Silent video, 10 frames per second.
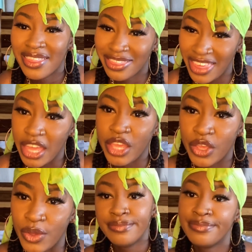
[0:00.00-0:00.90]
Thank
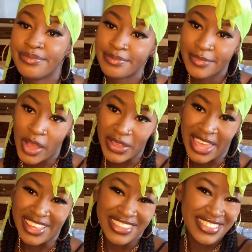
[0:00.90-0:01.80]
you. Okay,
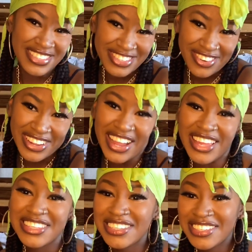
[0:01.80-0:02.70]
sorry guys.